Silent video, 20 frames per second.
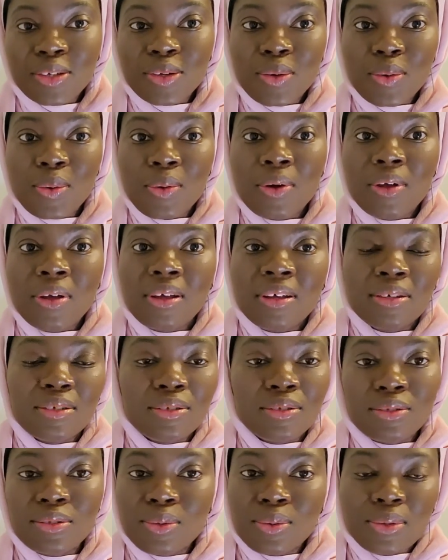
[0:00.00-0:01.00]
You know,
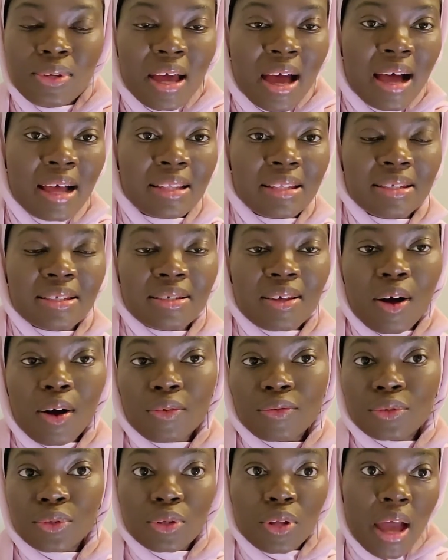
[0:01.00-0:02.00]
do that
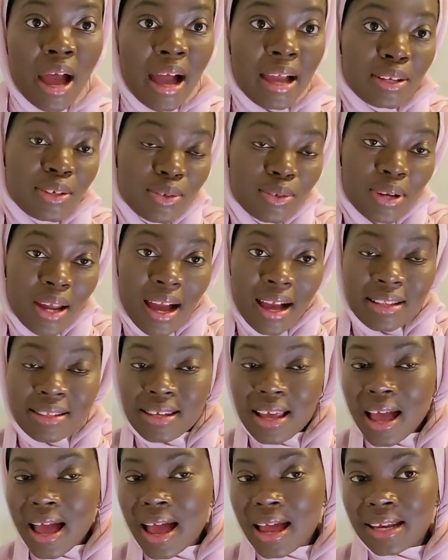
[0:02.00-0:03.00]
often. I do
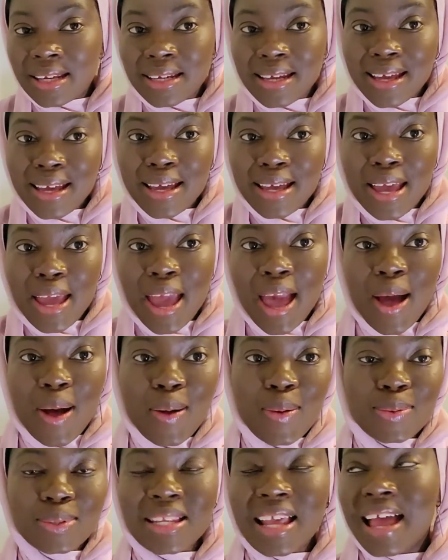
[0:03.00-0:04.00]
that, and it
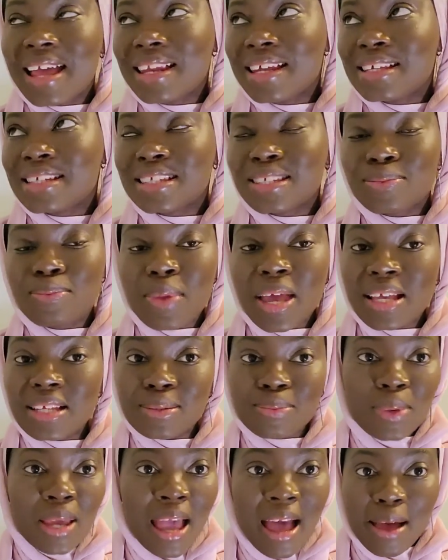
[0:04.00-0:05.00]
helps, and it
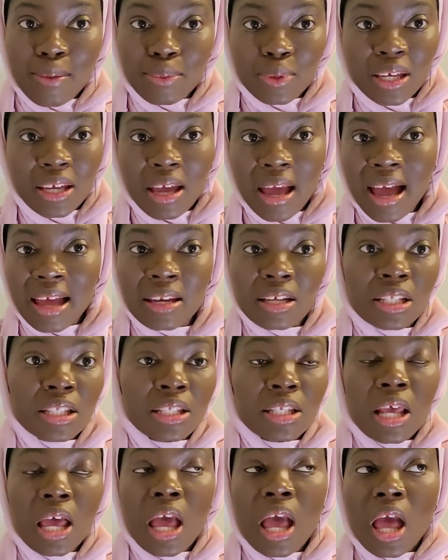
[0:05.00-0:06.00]
makes me happy, and
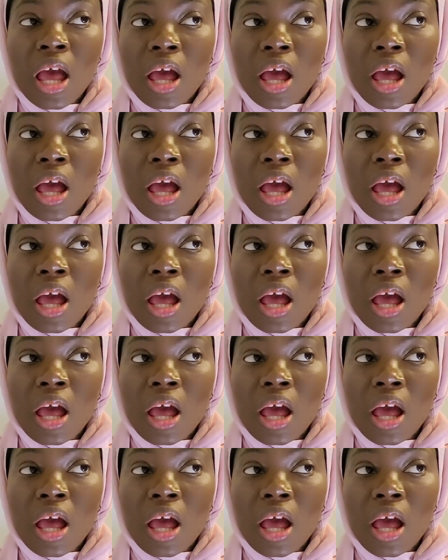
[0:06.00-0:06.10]
it's